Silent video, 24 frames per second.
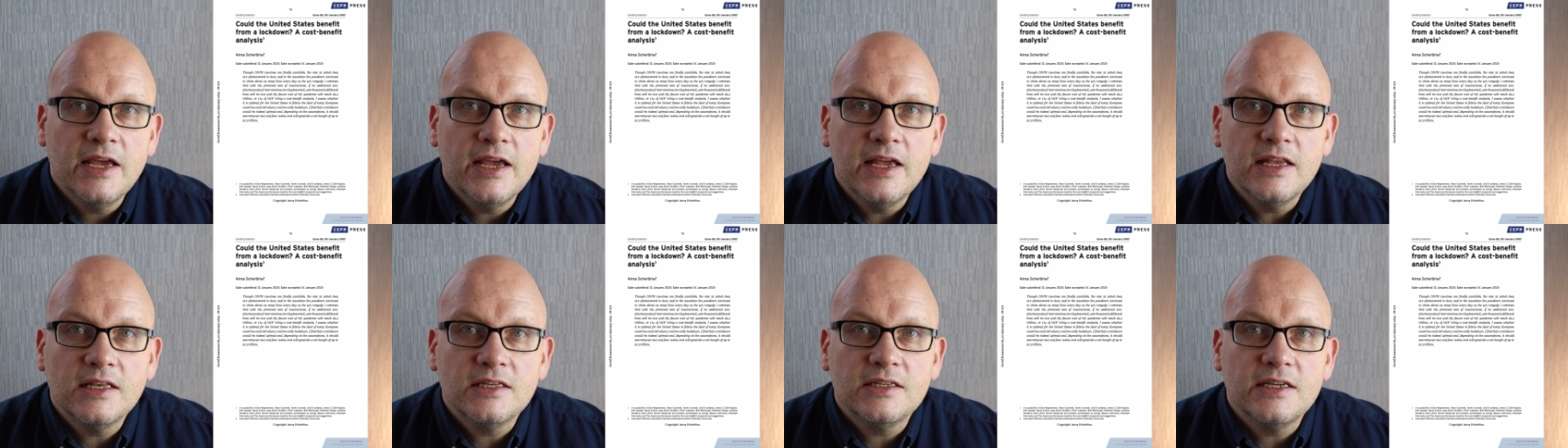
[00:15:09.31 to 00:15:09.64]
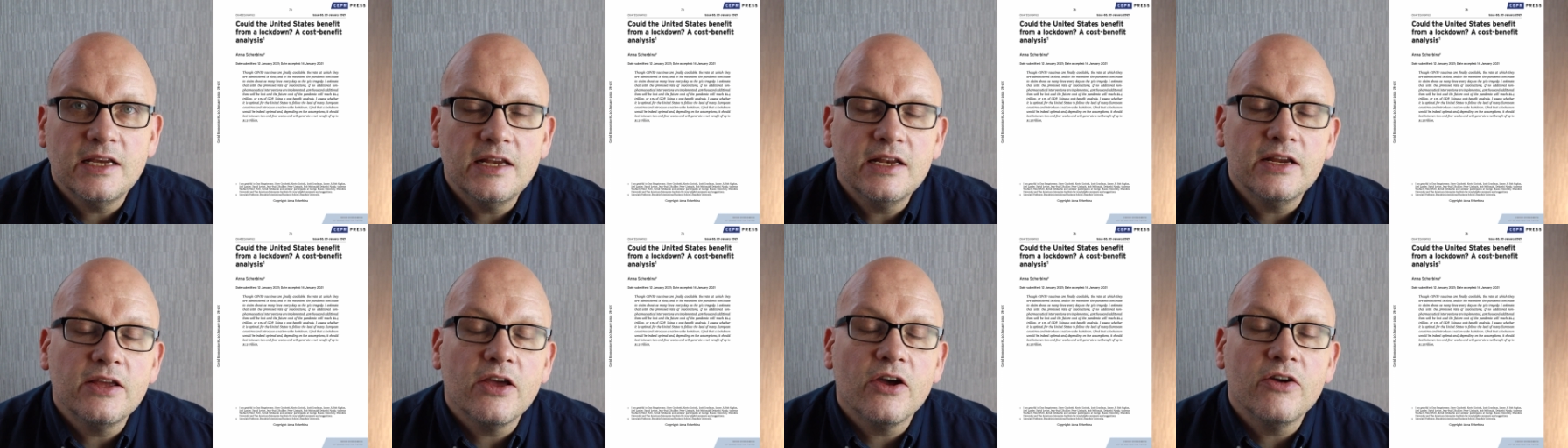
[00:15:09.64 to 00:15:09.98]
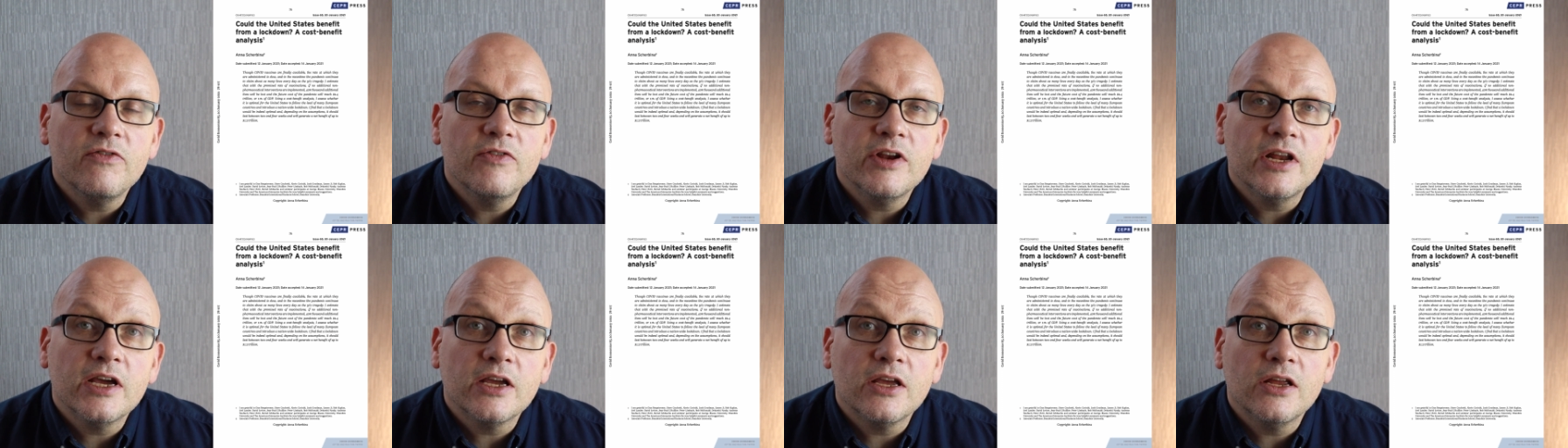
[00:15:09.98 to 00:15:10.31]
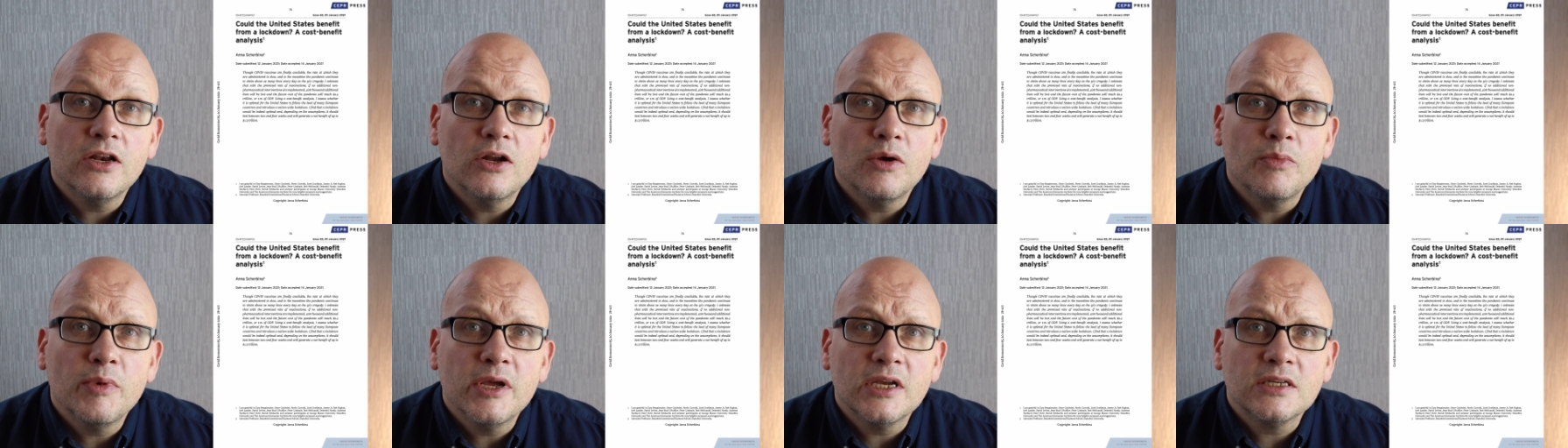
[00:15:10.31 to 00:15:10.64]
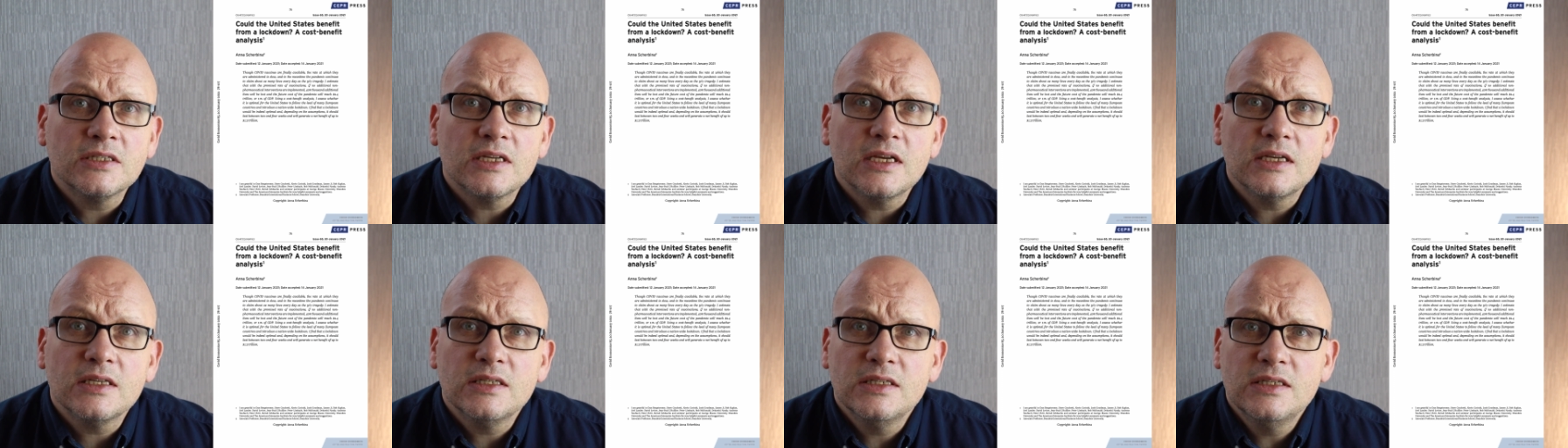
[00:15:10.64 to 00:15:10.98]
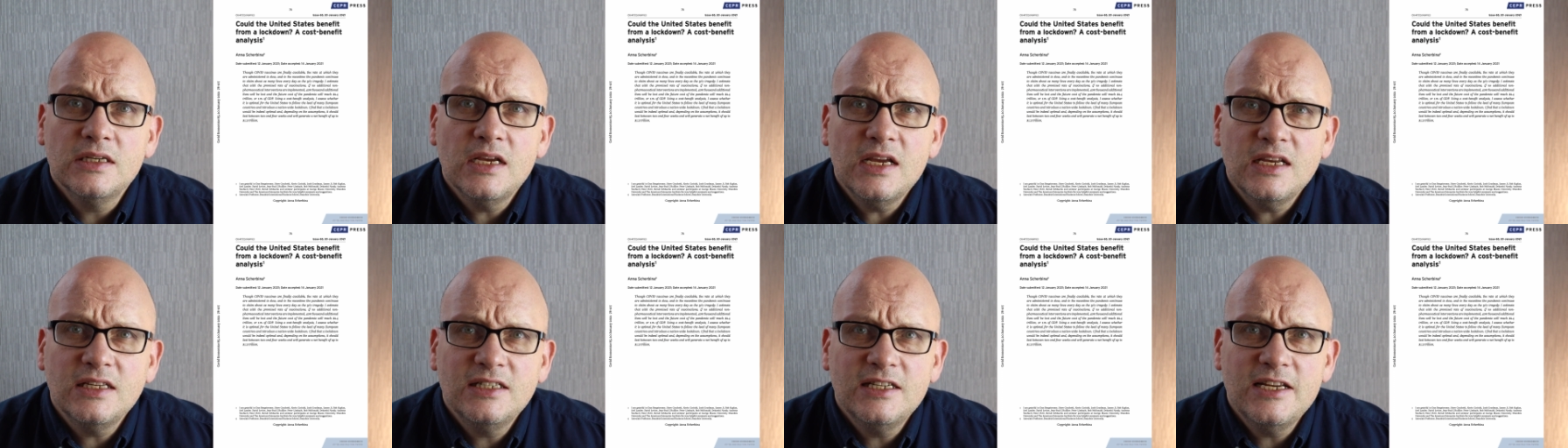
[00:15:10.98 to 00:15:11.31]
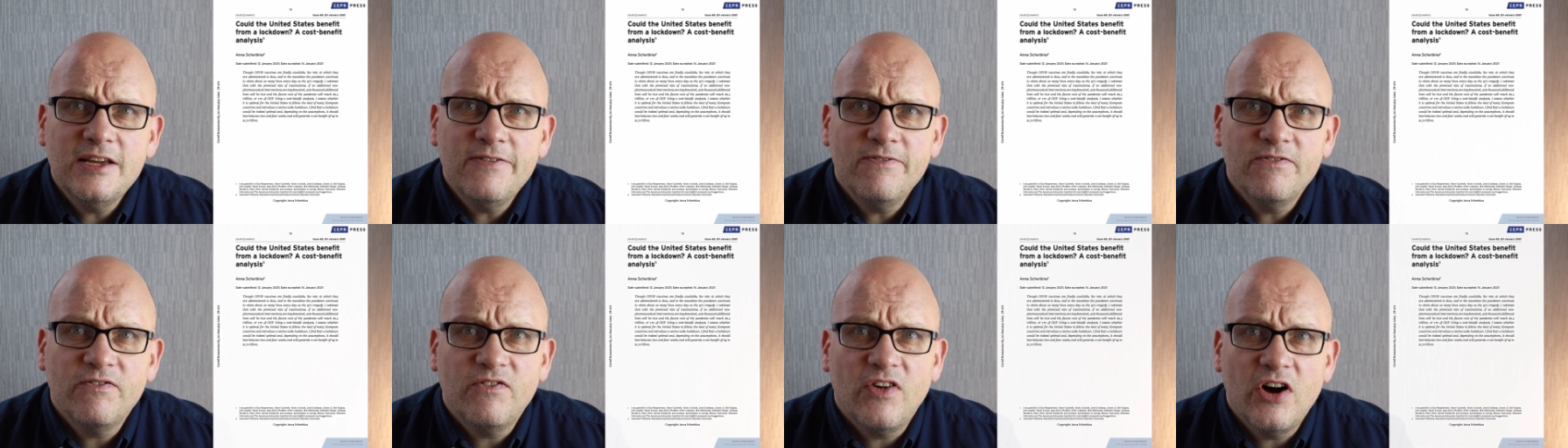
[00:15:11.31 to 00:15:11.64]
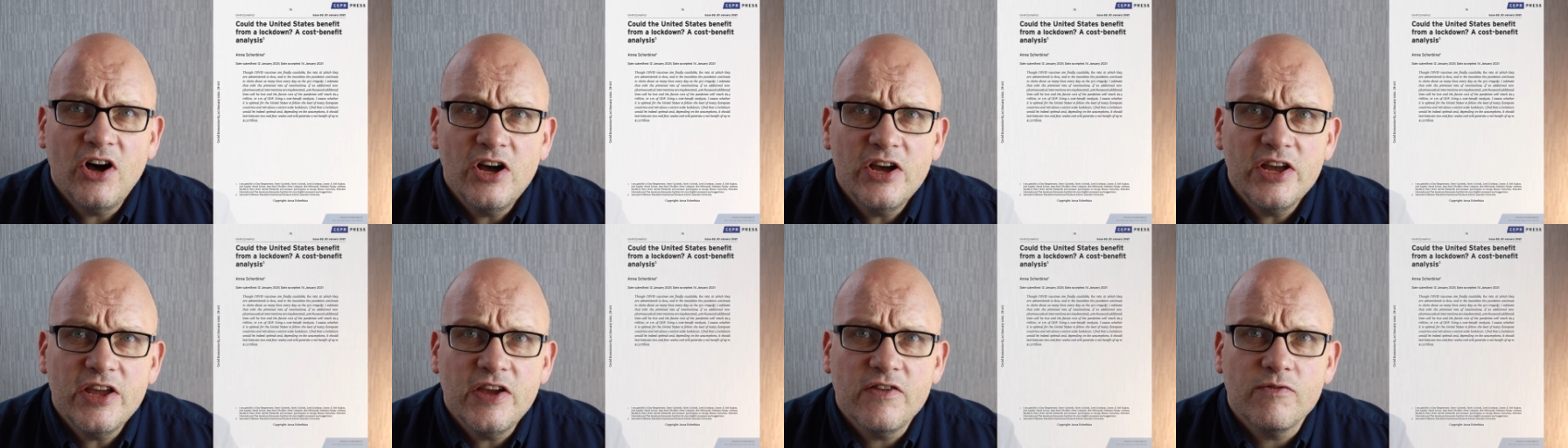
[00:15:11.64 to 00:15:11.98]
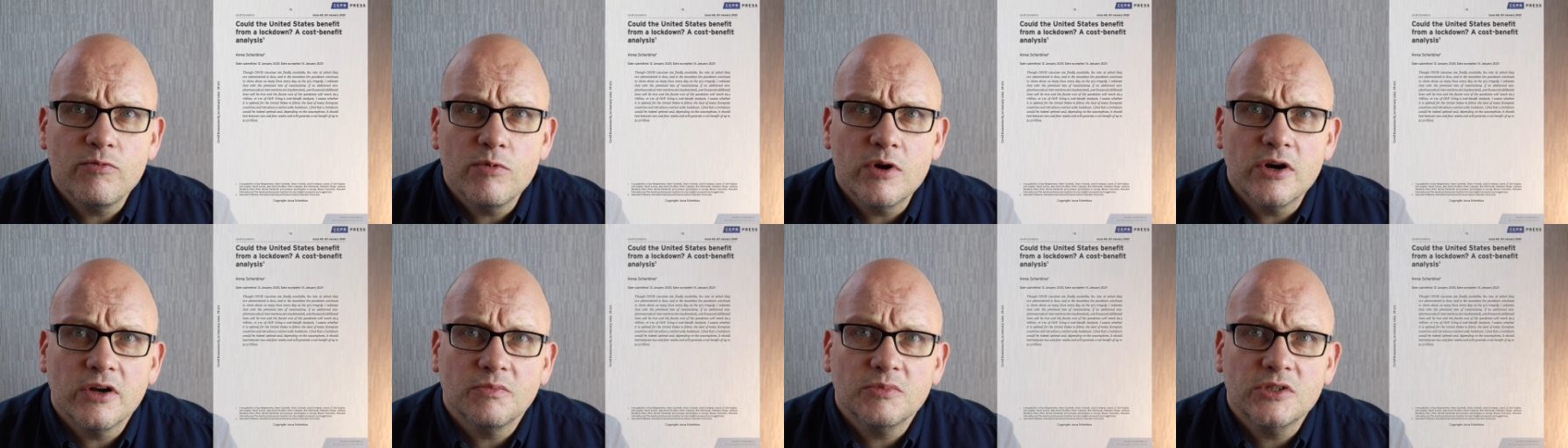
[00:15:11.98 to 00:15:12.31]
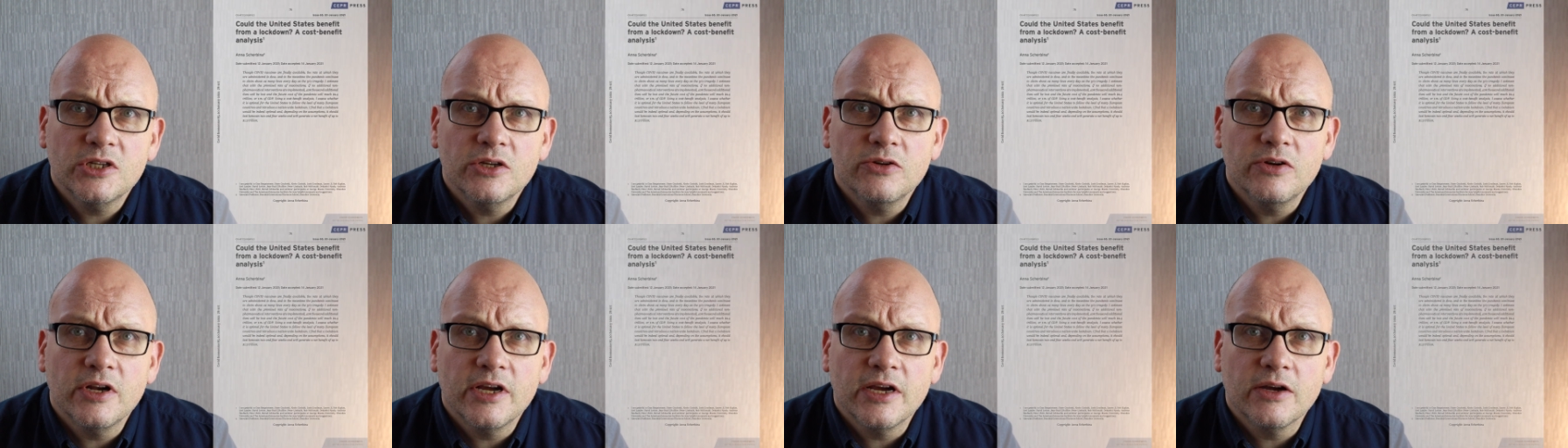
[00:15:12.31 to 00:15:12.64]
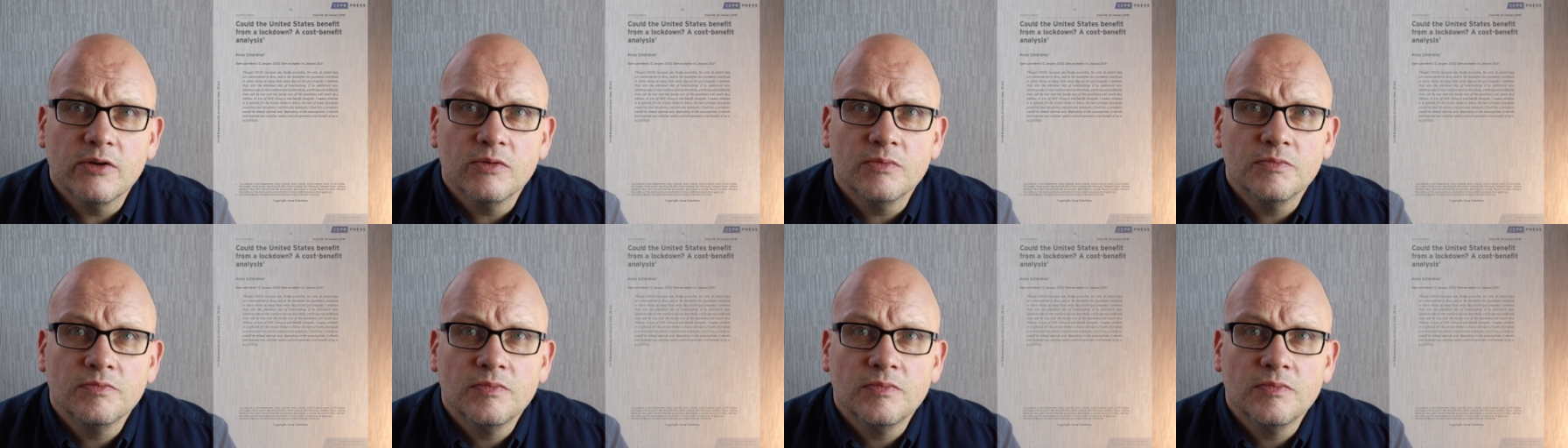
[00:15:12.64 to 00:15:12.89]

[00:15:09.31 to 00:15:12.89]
It's in COVID Economics 65, we're up to now.